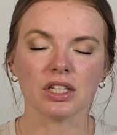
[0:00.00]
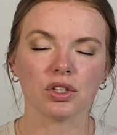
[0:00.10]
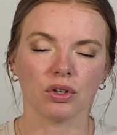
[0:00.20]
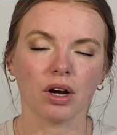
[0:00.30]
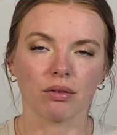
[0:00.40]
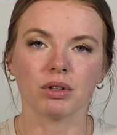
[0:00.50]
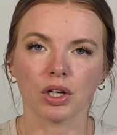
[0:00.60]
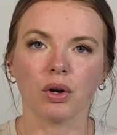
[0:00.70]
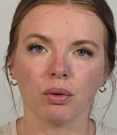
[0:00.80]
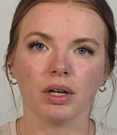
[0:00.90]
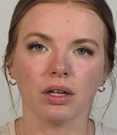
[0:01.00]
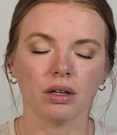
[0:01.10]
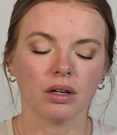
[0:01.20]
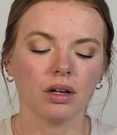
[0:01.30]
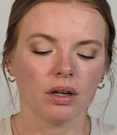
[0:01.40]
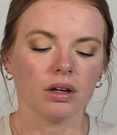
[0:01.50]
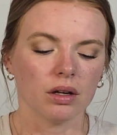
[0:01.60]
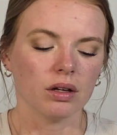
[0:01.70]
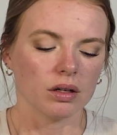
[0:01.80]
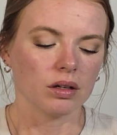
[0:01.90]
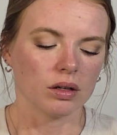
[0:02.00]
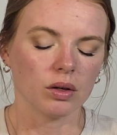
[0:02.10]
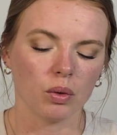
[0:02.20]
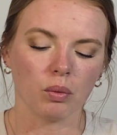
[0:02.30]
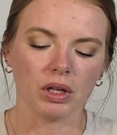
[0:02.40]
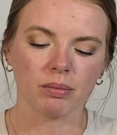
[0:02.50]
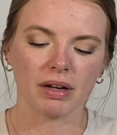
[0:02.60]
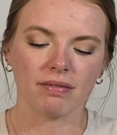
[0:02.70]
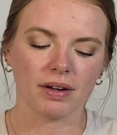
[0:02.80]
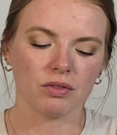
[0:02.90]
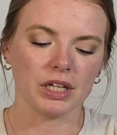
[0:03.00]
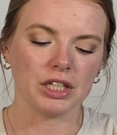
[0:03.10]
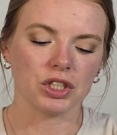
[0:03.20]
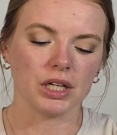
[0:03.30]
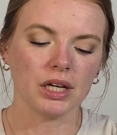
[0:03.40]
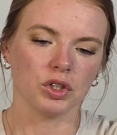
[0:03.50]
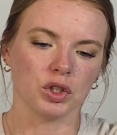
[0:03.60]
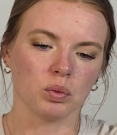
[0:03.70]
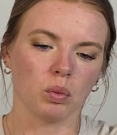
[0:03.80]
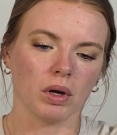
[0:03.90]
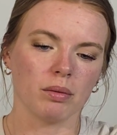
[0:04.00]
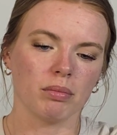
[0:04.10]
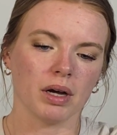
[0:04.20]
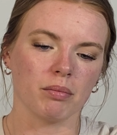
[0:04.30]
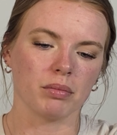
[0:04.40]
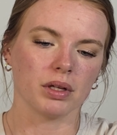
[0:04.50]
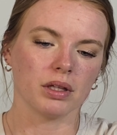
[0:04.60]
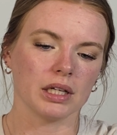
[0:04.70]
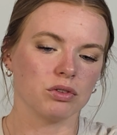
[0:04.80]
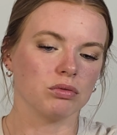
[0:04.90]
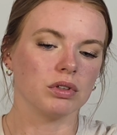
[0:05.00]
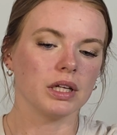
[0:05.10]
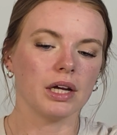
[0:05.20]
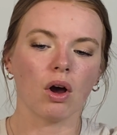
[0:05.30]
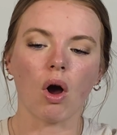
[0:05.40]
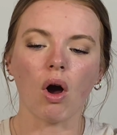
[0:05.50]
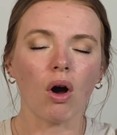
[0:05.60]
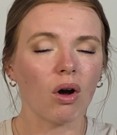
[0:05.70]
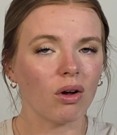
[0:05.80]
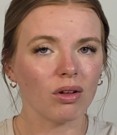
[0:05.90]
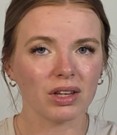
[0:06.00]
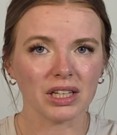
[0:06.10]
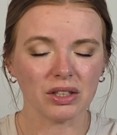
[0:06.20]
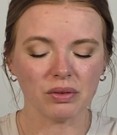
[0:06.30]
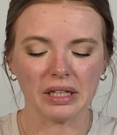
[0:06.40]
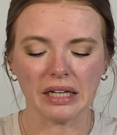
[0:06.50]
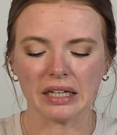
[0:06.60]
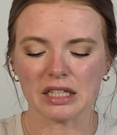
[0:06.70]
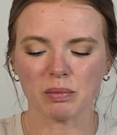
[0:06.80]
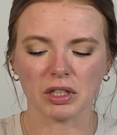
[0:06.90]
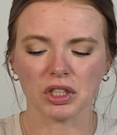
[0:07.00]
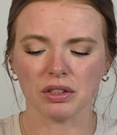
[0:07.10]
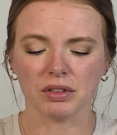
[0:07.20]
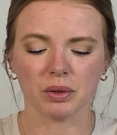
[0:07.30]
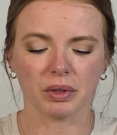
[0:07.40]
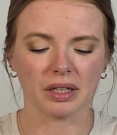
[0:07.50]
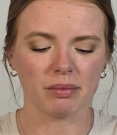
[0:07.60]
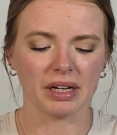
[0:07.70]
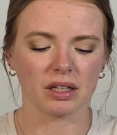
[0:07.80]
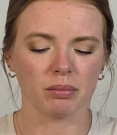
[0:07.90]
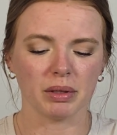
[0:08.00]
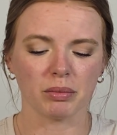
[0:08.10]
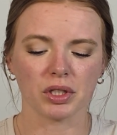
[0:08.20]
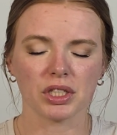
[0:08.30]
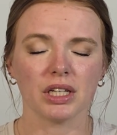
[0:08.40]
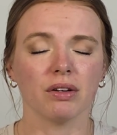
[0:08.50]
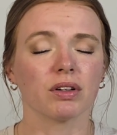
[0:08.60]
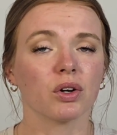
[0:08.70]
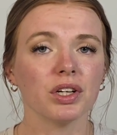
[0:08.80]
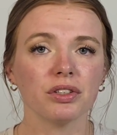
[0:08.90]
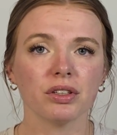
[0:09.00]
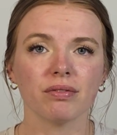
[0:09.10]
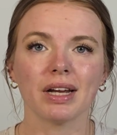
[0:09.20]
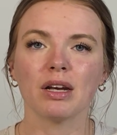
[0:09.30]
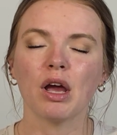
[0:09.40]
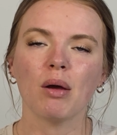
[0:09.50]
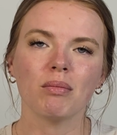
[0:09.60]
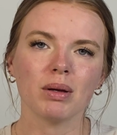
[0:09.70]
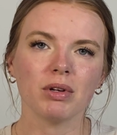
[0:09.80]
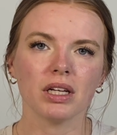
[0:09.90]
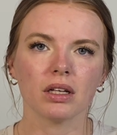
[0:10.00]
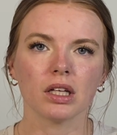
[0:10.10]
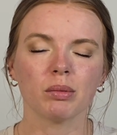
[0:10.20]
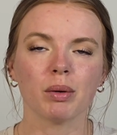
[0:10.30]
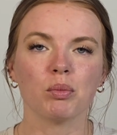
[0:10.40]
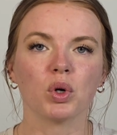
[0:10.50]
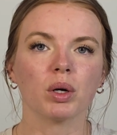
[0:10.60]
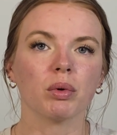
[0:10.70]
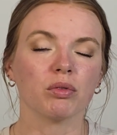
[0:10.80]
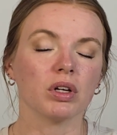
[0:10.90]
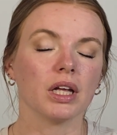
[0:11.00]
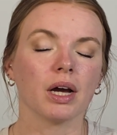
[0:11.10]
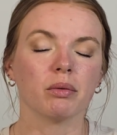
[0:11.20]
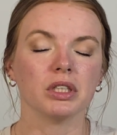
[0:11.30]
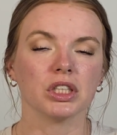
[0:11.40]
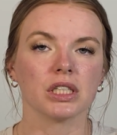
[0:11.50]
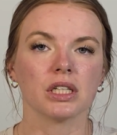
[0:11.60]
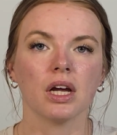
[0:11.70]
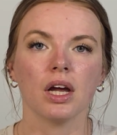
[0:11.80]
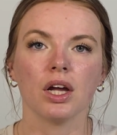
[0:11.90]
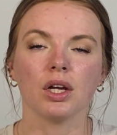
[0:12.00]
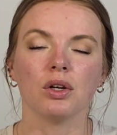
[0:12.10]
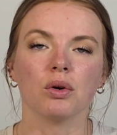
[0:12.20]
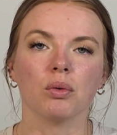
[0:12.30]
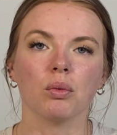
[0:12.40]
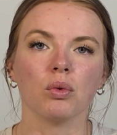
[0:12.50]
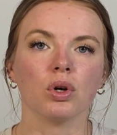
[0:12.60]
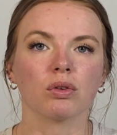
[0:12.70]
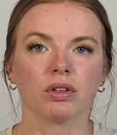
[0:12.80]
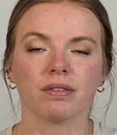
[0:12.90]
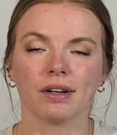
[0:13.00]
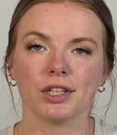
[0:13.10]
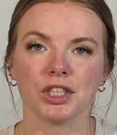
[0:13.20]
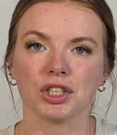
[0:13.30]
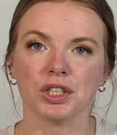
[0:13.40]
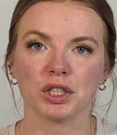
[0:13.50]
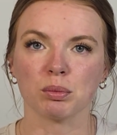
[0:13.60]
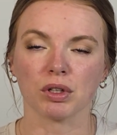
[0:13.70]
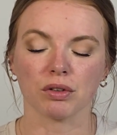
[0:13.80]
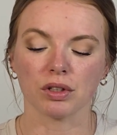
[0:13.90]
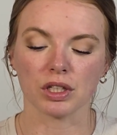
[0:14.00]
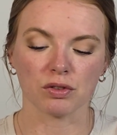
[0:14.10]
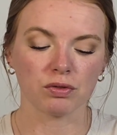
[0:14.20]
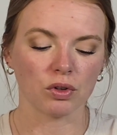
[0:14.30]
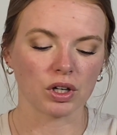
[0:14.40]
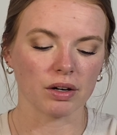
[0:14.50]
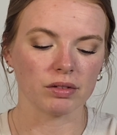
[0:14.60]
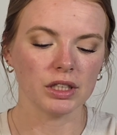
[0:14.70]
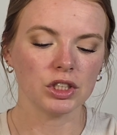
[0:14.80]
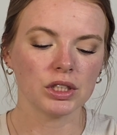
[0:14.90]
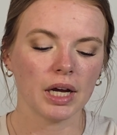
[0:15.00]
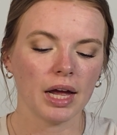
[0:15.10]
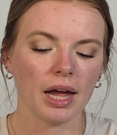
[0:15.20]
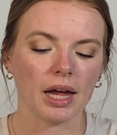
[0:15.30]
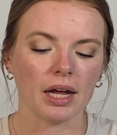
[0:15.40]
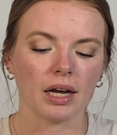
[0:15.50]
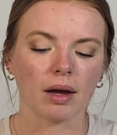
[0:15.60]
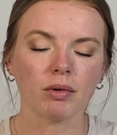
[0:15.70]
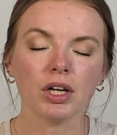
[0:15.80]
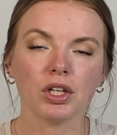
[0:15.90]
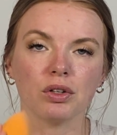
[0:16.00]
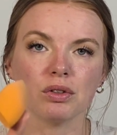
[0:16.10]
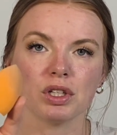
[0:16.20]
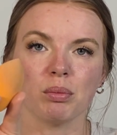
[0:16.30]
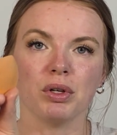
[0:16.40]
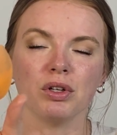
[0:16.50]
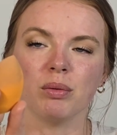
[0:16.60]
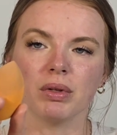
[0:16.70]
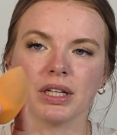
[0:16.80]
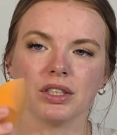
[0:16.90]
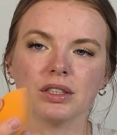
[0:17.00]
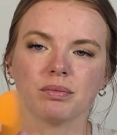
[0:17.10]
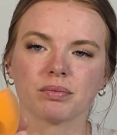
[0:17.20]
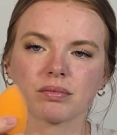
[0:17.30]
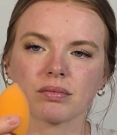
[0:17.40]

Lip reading: So now I'm going to go in with my foundation, just one pump. That's really all that you need, especially if you're wearing makeup in person. If you're going to an event, maybe you need a little bit more, but really I would just, you know, look for a foundation that's full coverage. And I'm going to use a beauty blender.